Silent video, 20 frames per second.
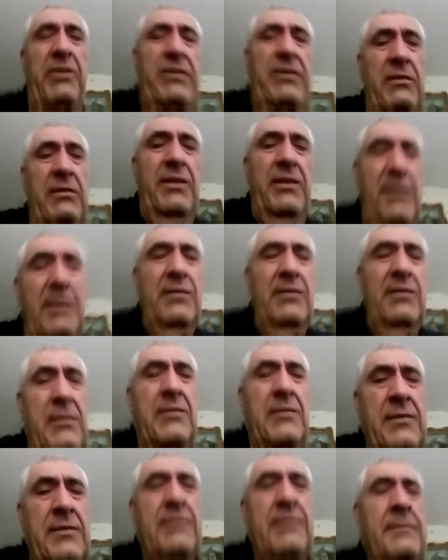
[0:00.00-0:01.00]
it.
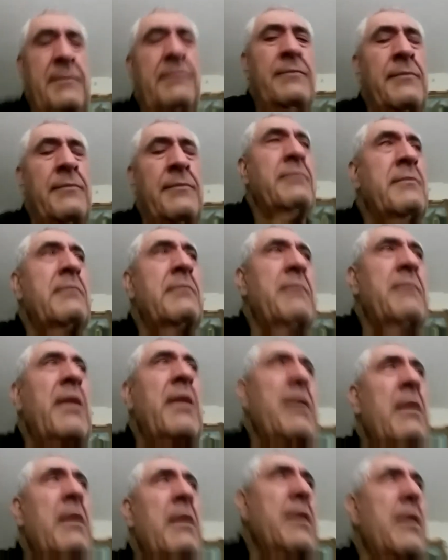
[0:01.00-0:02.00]
Pardon me?
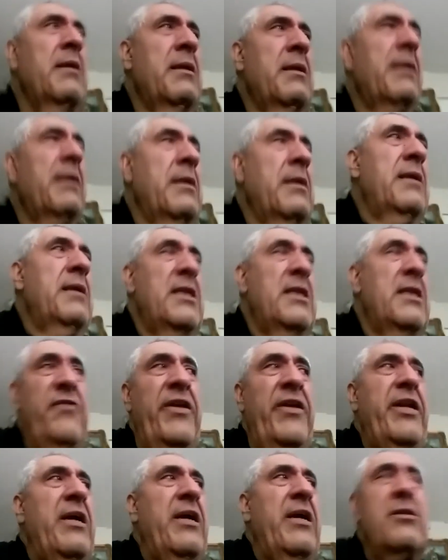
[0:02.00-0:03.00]
It's
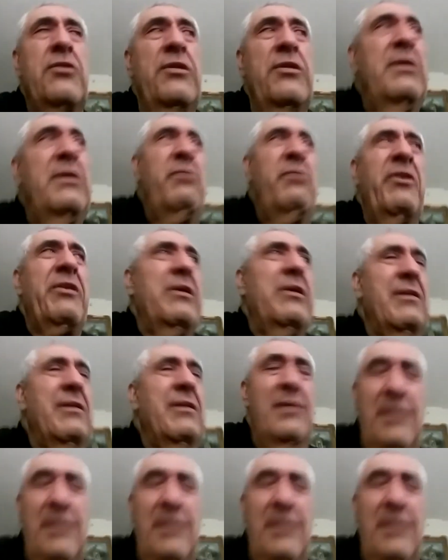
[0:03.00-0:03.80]
very hard to deal with it.